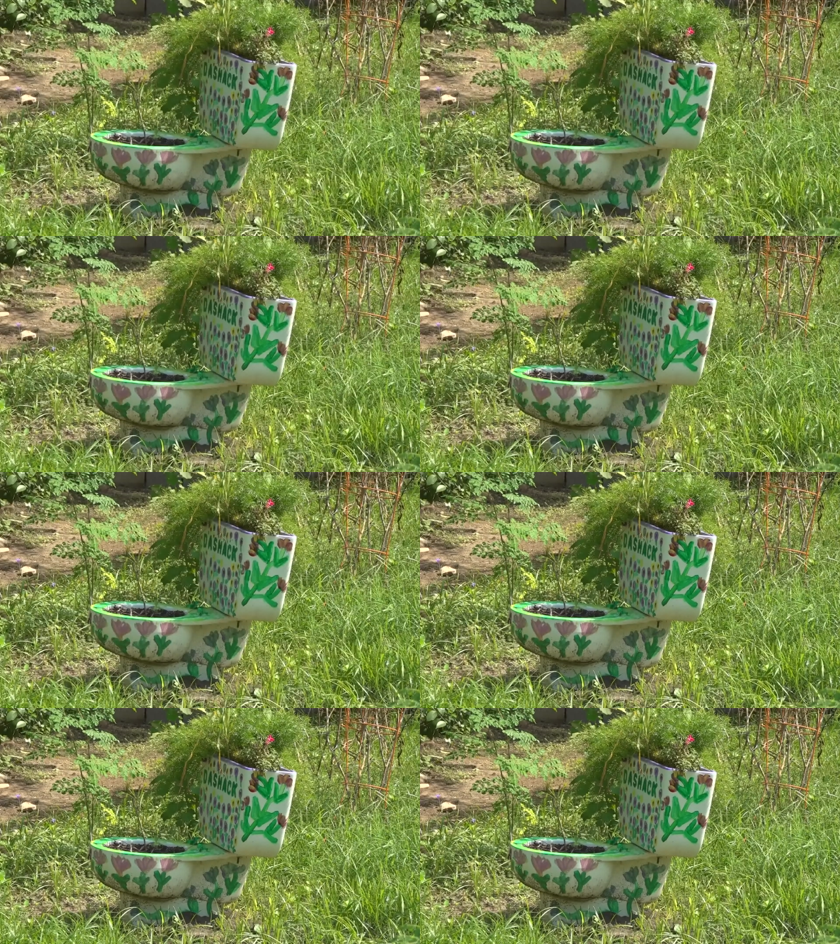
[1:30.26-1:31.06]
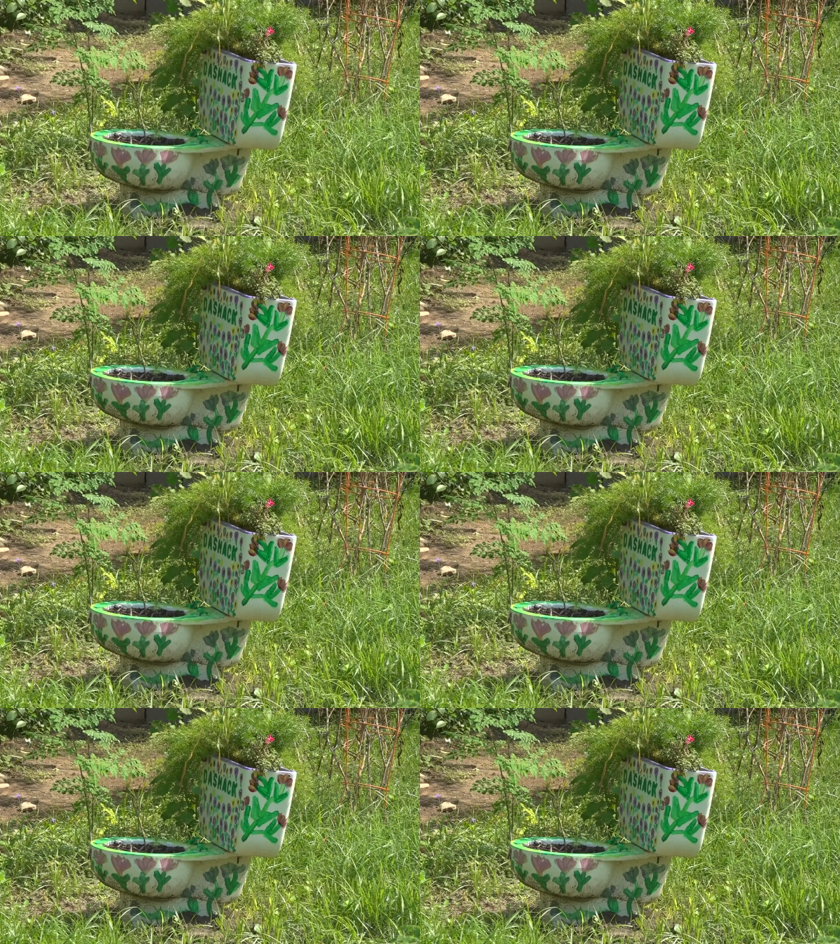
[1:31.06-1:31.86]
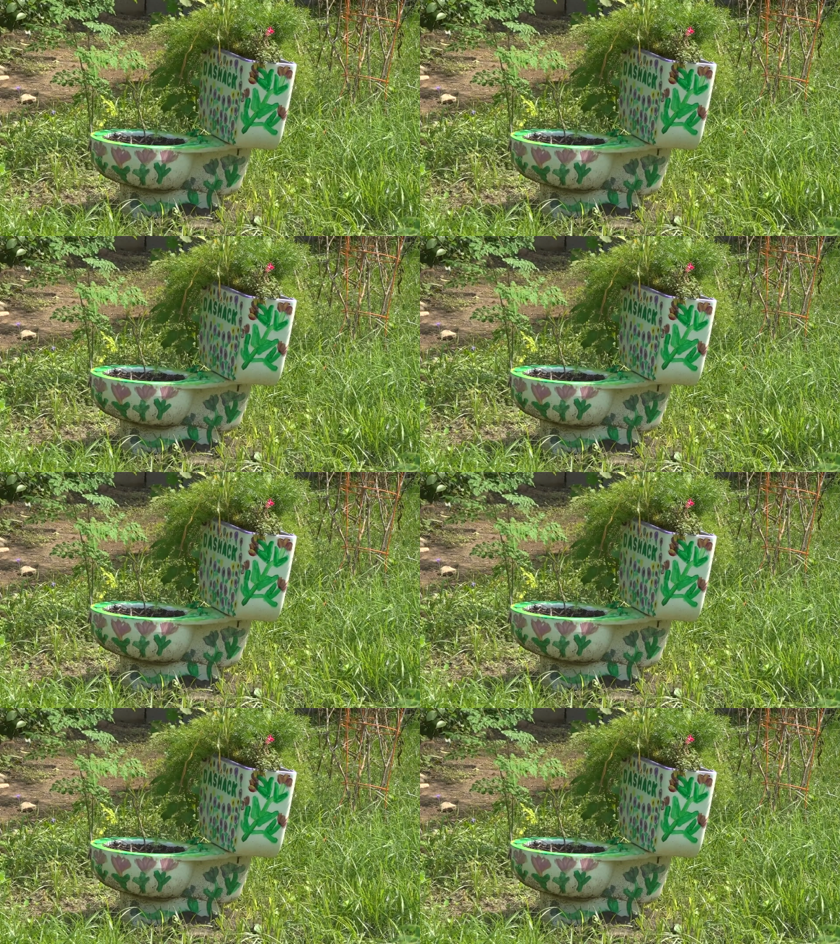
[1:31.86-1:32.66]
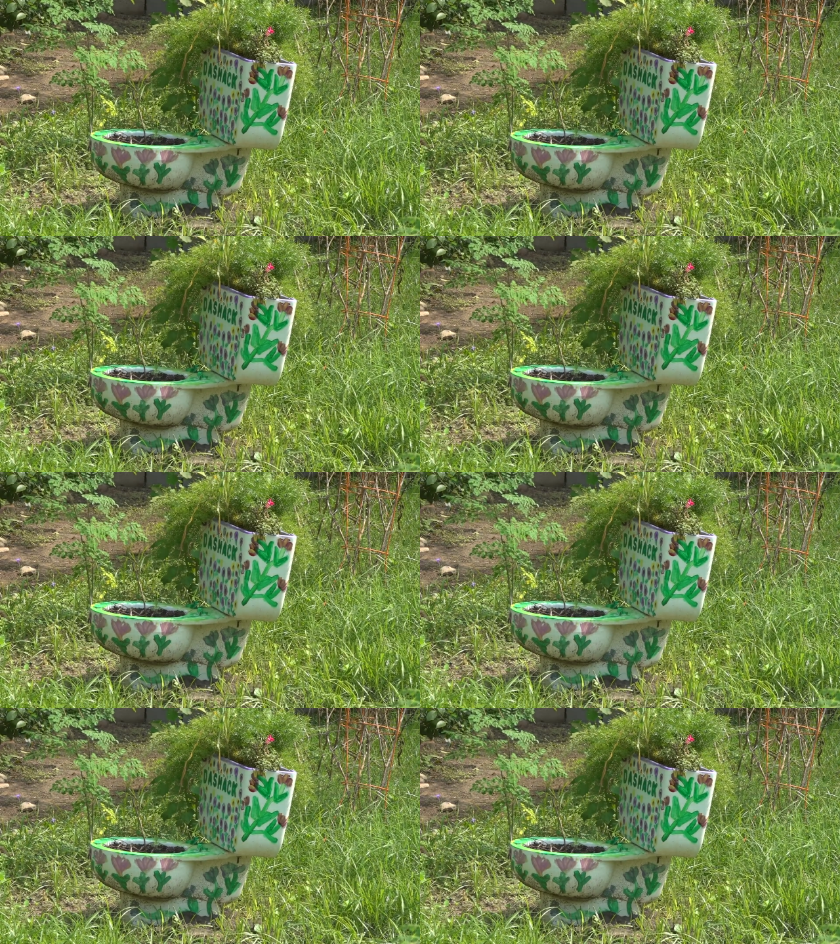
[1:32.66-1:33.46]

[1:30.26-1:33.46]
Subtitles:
No face is visible, so there are no lips to read.